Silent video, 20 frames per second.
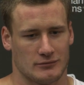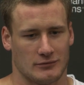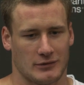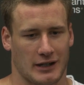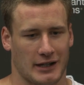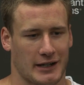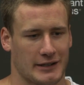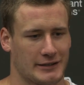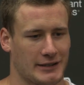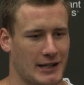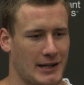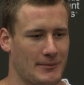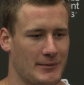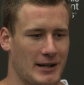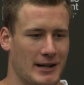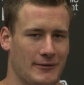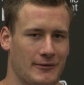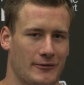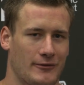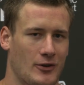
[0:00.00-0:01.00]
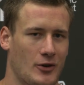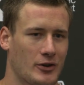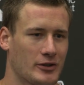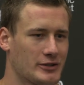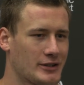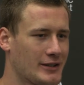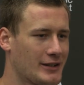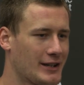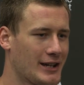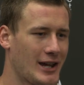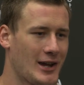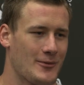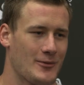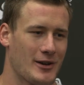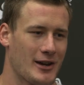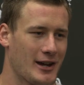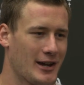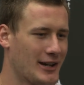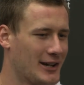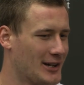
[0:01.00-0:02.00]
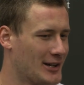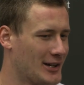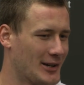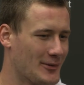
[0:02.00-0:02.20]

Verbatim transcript: like I said, I'm not even focused on the game yet.